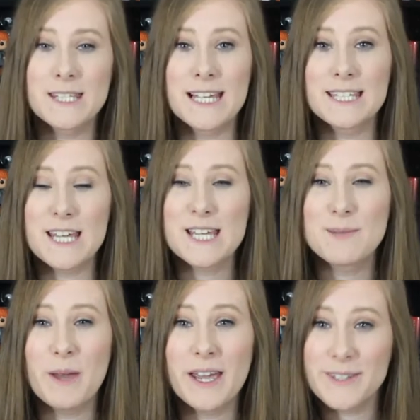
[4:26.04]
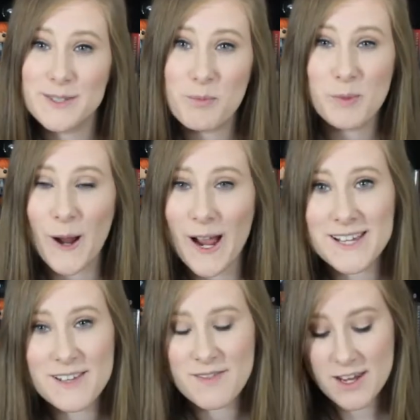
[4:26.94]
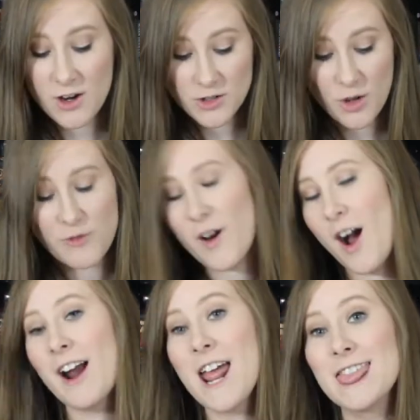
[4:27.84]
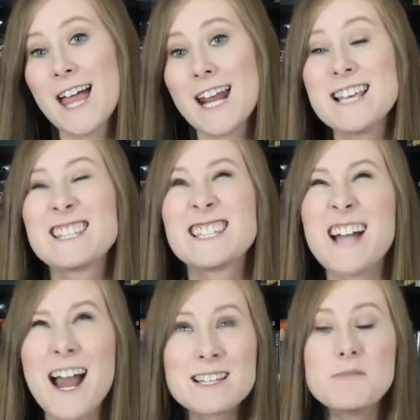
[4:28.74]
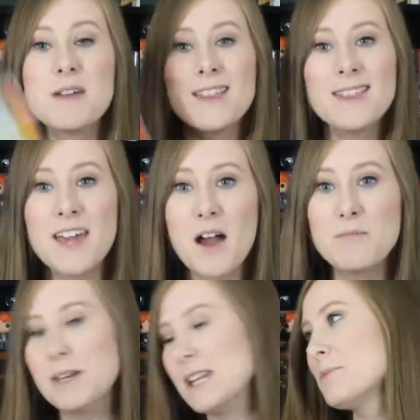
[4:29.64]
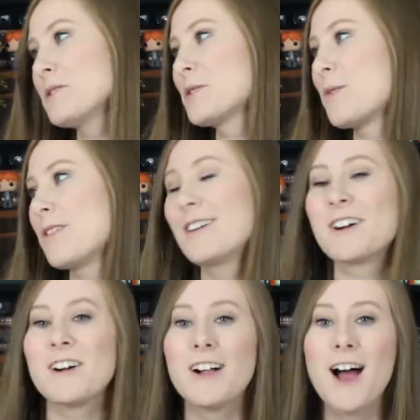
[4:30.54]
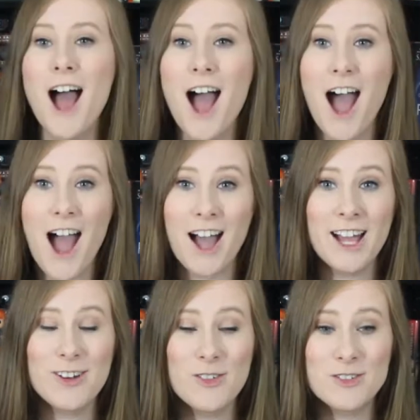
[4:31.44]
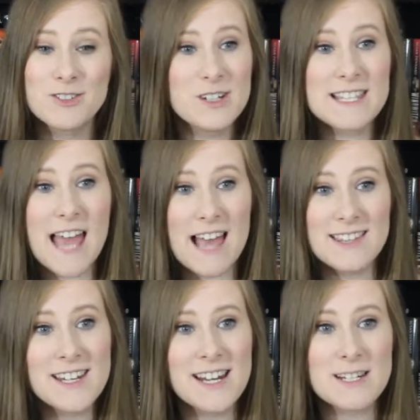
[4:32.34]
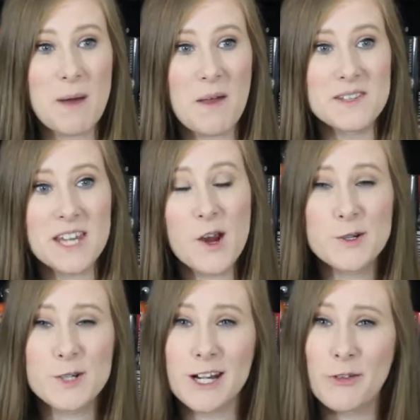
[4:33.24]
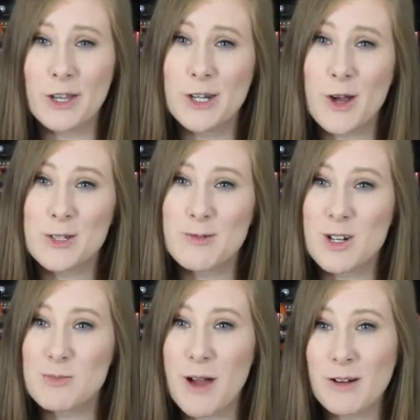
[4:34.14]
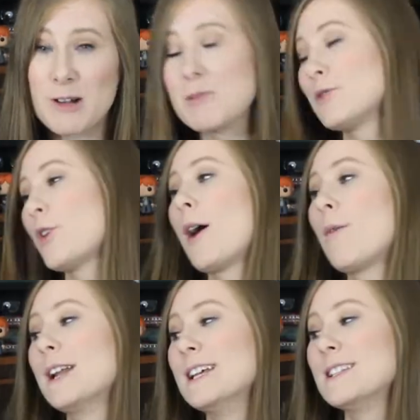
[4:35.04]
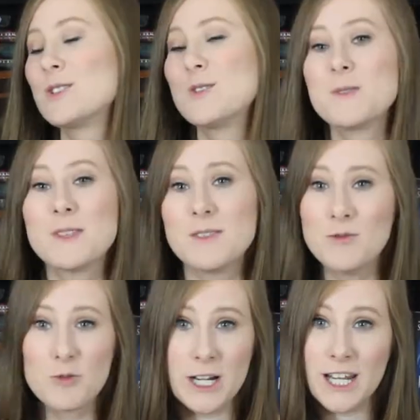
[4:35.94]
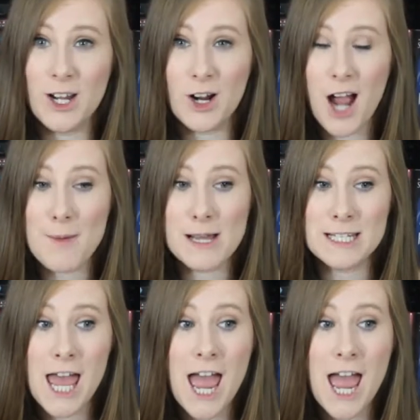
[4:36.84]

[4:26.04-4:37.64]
6 is biggest surprise of the year so far, and that has got to be The Unbeatable Squirrel Girl. I was hesitant about this character. I didn't really know too much about her before I went into reading her comics,